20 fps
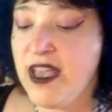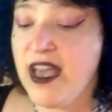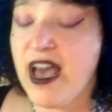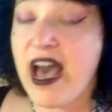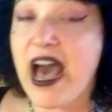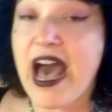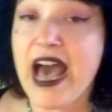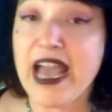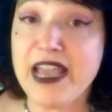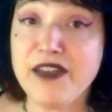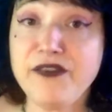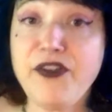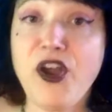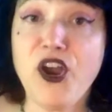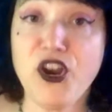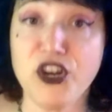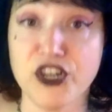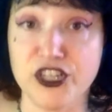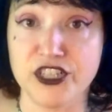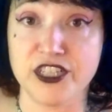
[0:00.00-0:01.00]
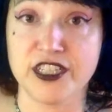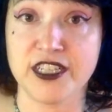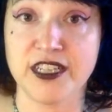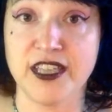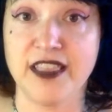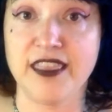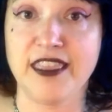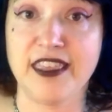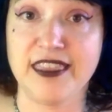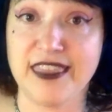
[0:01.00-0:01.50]
I have heard
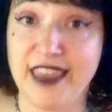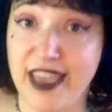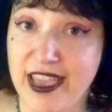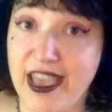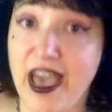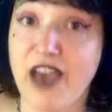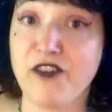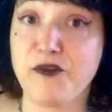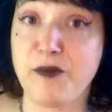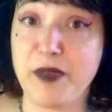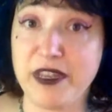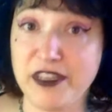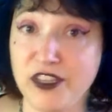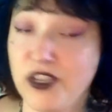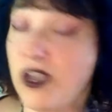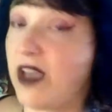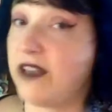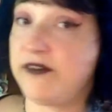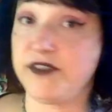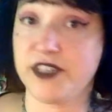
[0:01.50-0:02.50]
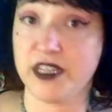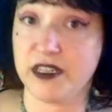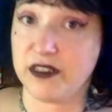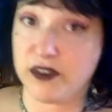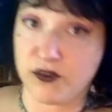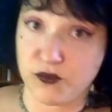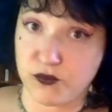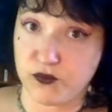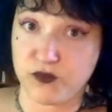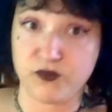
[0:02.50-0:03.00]
that they have been, I've done
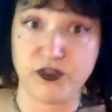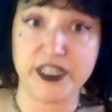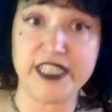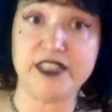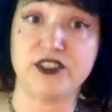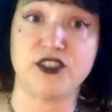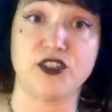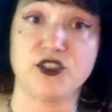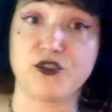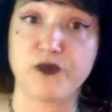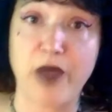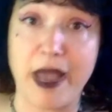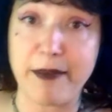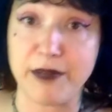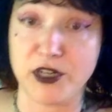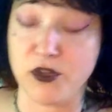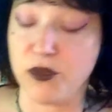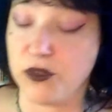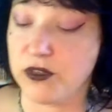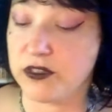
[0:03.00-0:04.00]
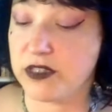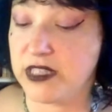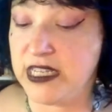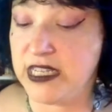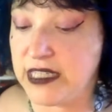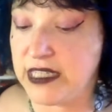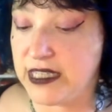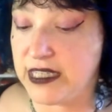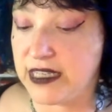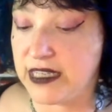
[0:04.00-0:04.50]
research rabbit holes
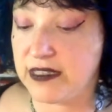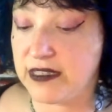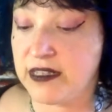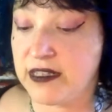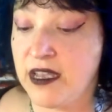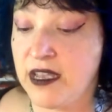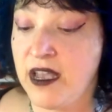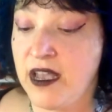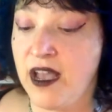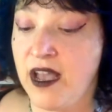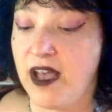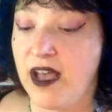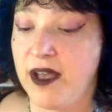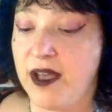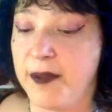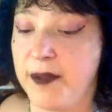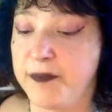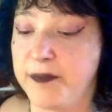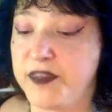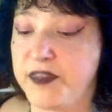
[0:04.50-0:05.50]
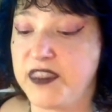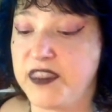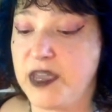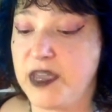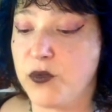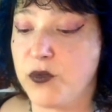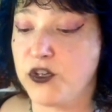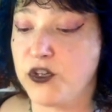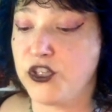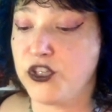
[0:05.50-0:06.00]
into this, that they
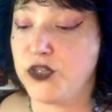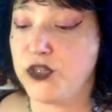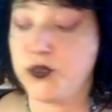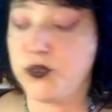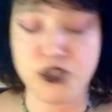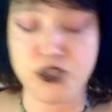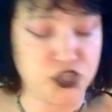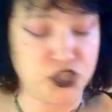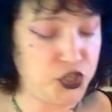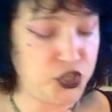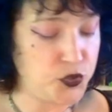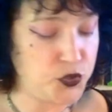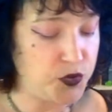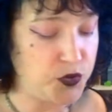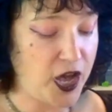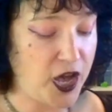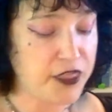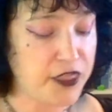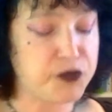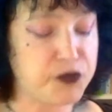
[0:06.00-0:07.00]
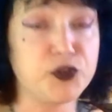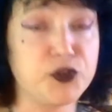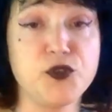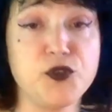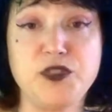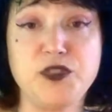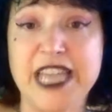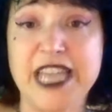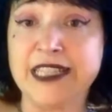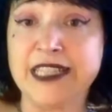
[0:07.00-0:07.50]
were used to cut
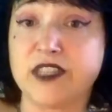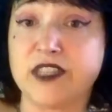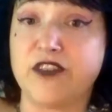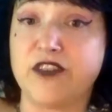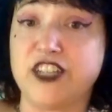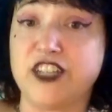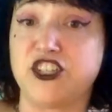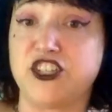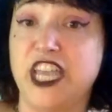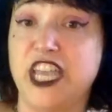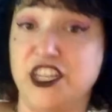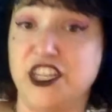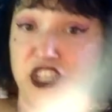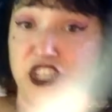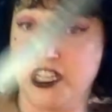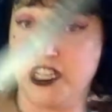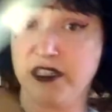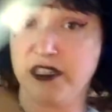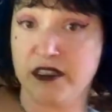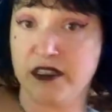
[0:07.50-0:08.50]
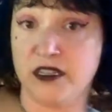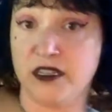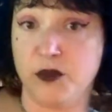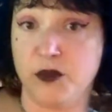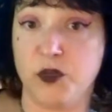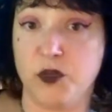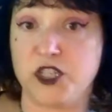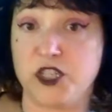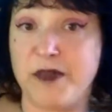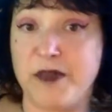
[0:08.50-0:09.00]
through dense vegetation,
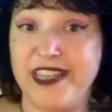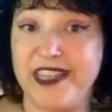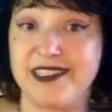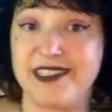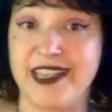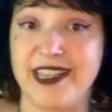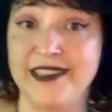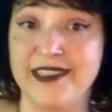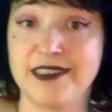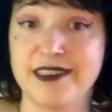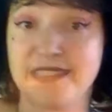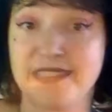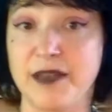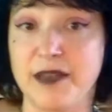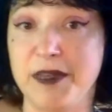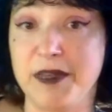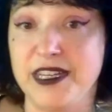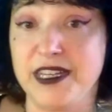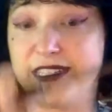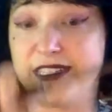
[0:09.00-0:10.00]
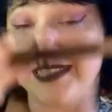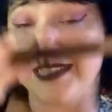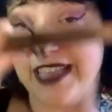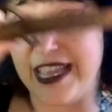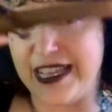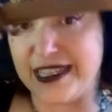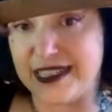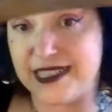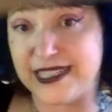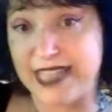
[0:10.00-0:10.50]
which makes sense. I mean, it's
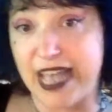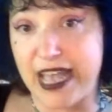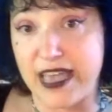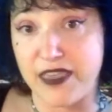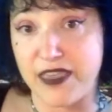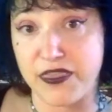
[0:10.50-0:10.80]
like a scythe.